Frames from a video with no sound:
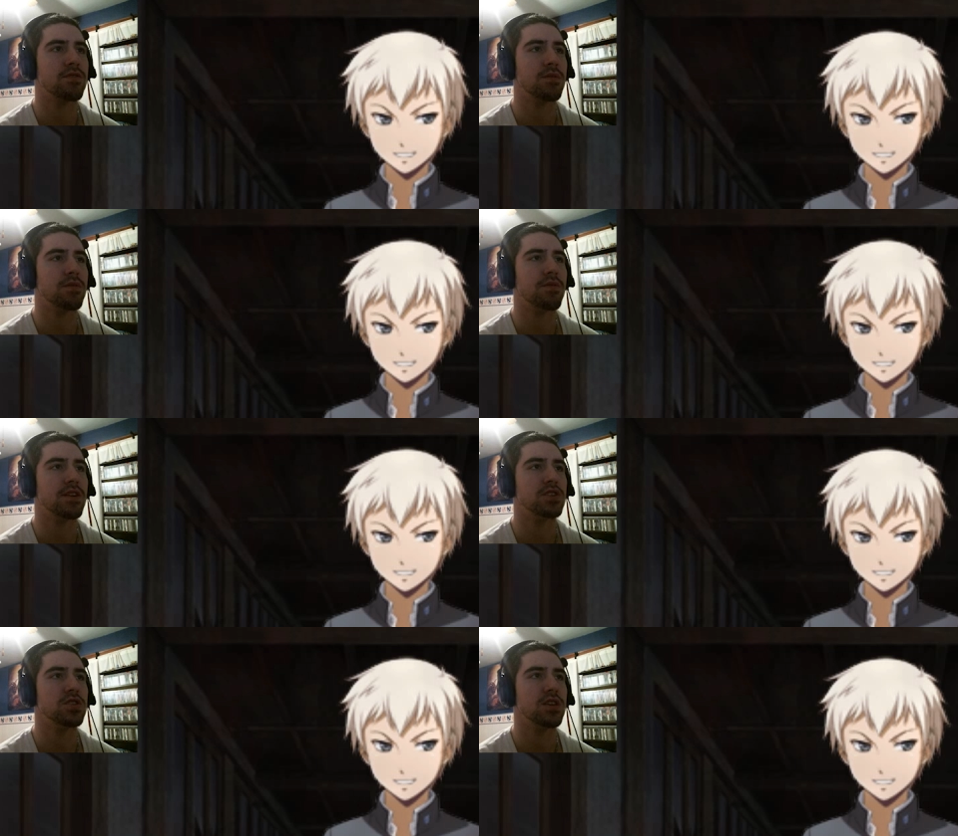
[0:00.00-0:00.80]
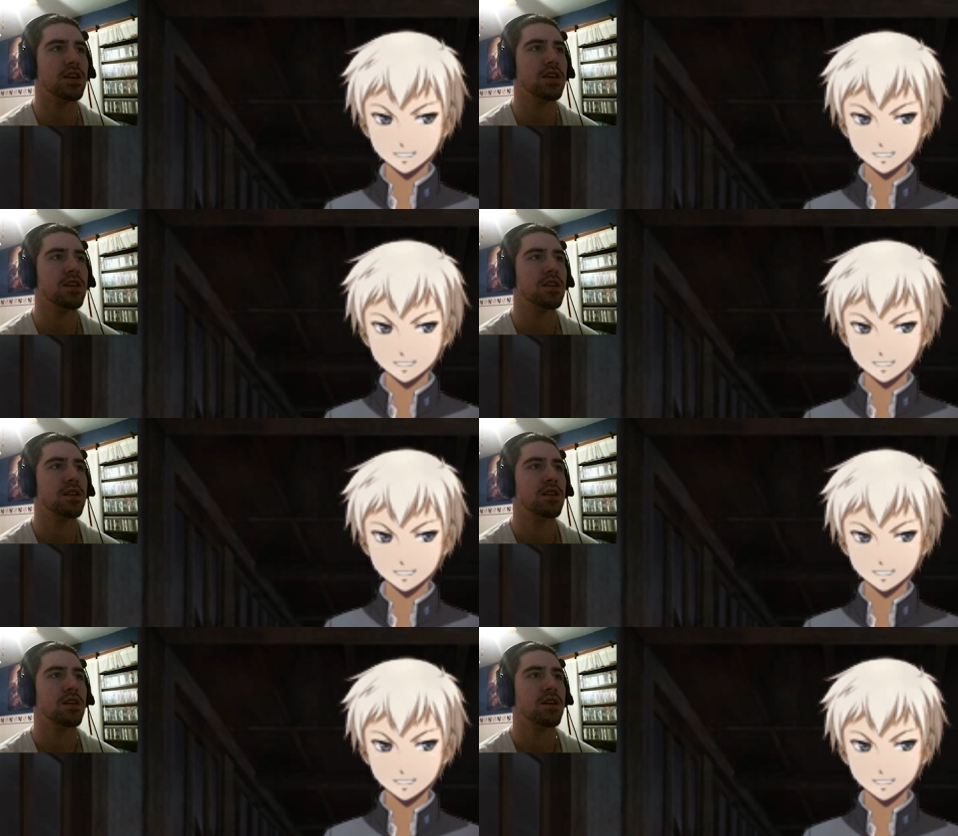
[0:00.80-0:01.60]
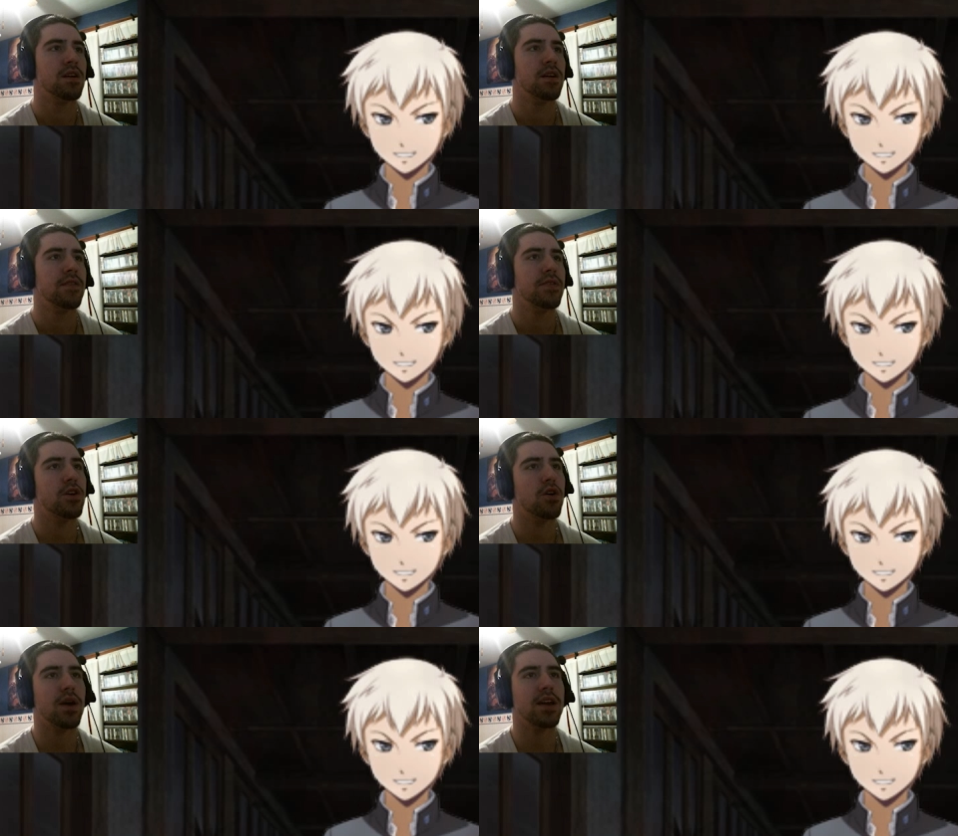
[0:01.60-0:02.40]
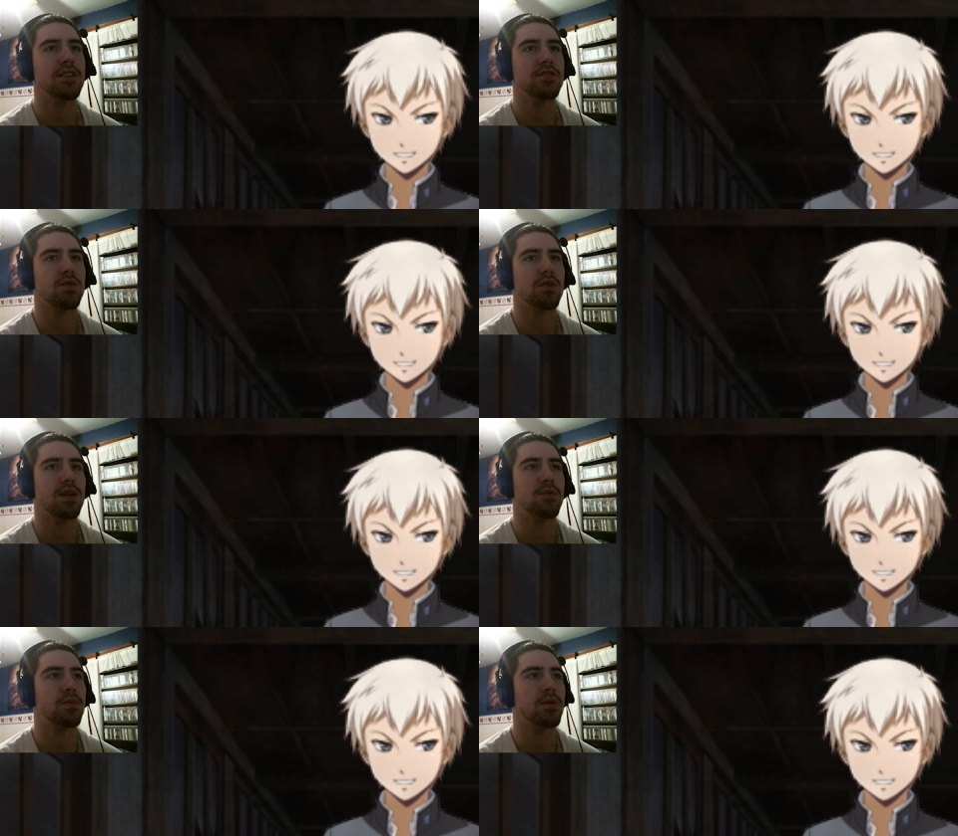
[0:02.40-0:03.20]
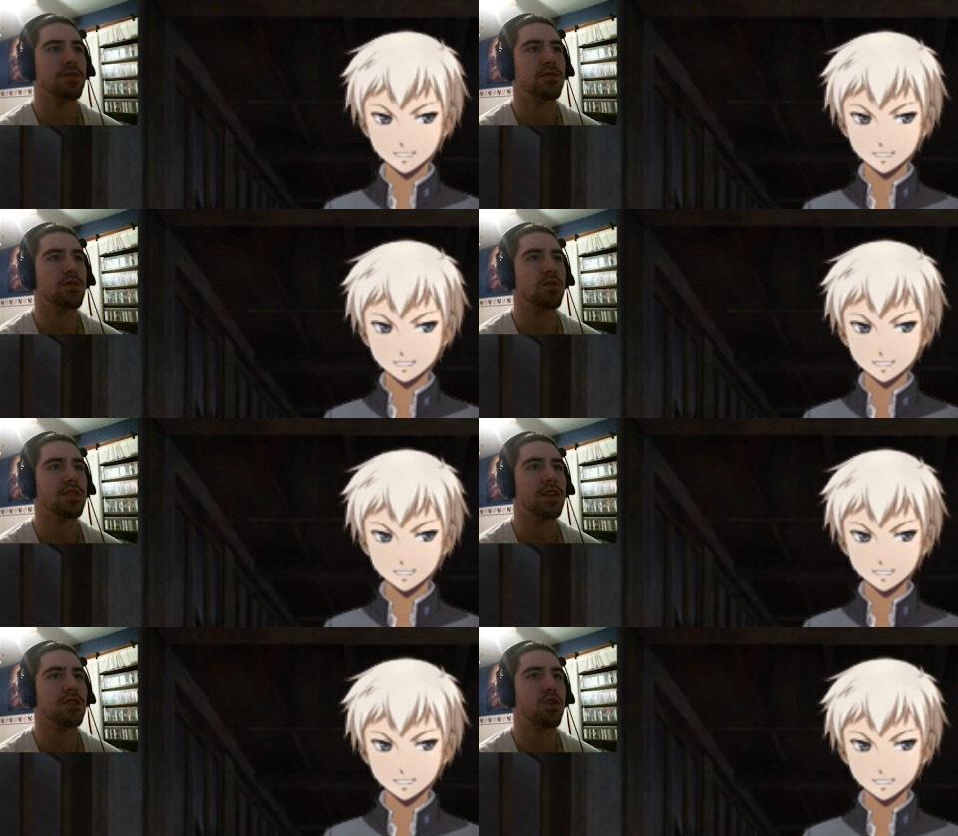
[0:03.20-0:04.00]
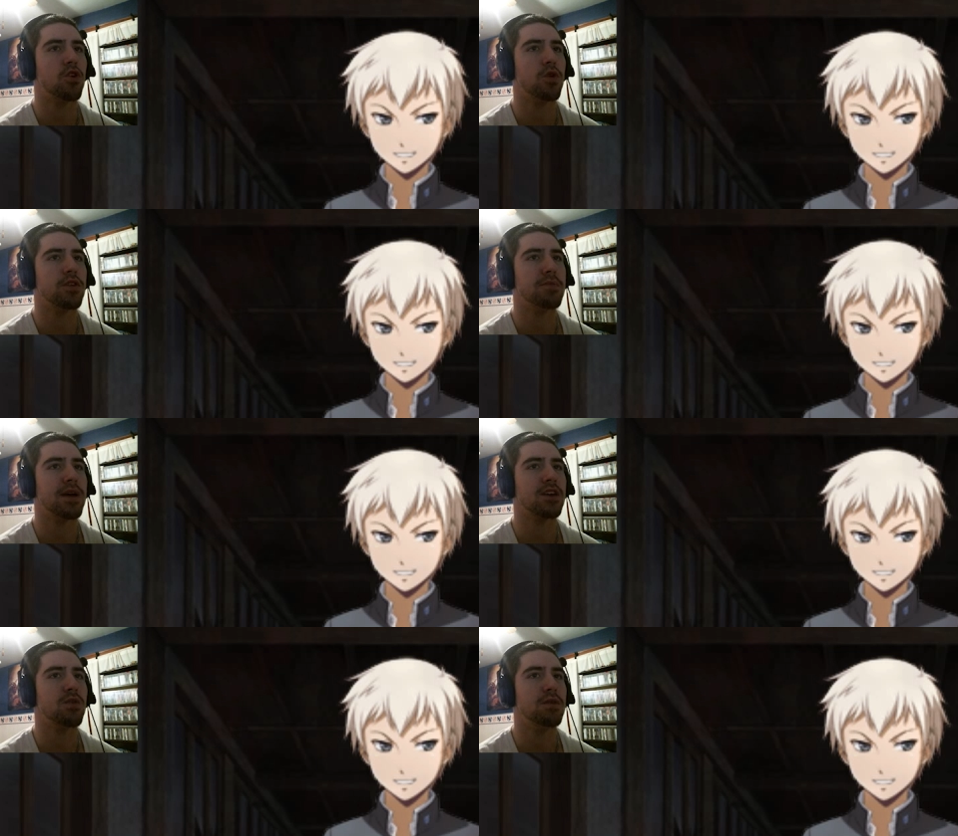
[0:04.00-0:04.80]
Speaker 1: him eventually. Though, I guess there are a lot more places to look now that the hallway's back in one